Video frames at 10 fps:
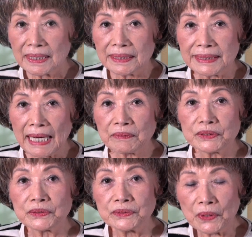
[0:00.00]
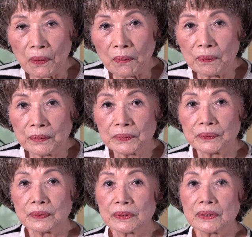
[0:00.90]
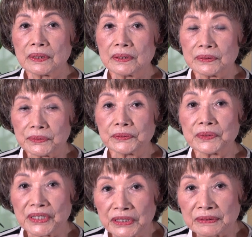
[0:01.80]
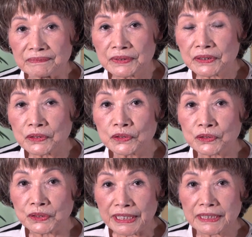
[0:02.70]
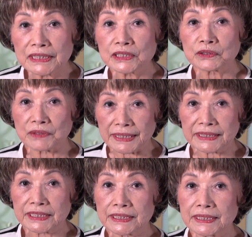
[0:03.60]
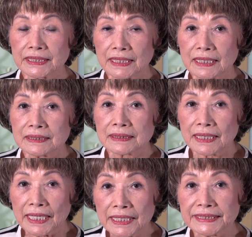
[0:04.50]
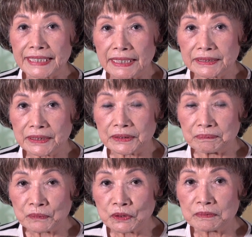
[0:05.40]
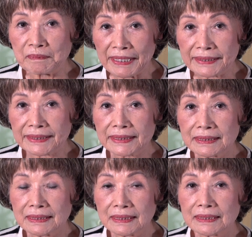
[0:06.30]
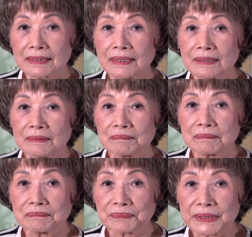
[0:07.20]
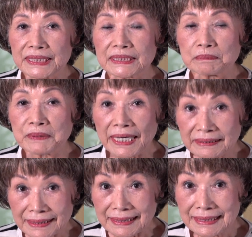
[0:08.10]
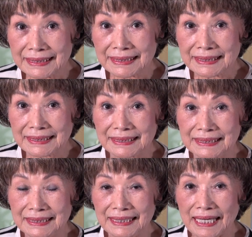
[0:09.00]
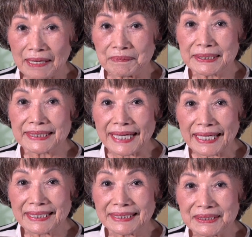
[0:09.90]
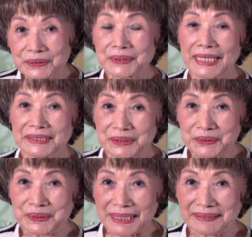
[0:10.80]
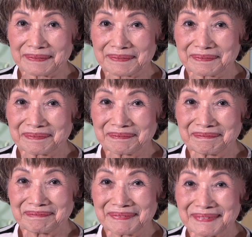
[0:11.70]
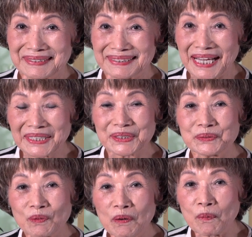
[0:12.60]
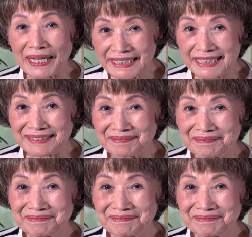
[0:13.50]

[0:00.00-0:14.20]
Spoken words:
Now you know, you learn 3 stretch, energize movement. Please practice. Every day you can use it. Thank you for watching.